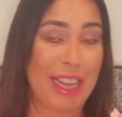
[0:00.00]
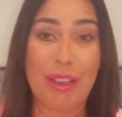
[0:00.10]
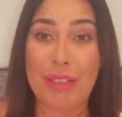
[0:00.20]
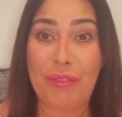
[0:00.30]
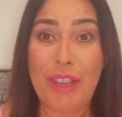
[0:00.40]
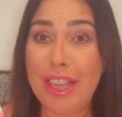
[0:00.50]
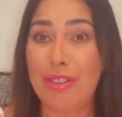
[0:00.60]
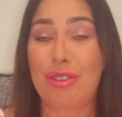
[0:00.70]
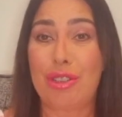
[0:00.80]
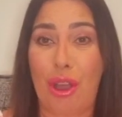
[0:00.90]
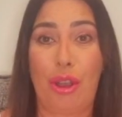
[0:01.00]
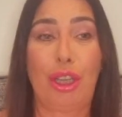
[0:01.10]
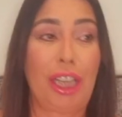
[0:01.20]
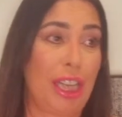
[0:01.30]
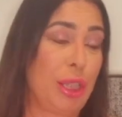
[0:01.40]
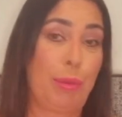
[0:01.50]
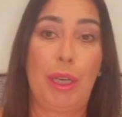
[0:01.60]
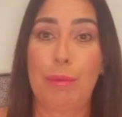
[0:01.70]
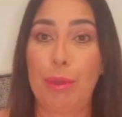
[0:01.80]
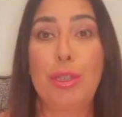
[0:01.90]
It feels like it's
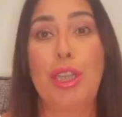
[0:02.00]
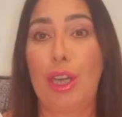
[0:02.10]
been a bloody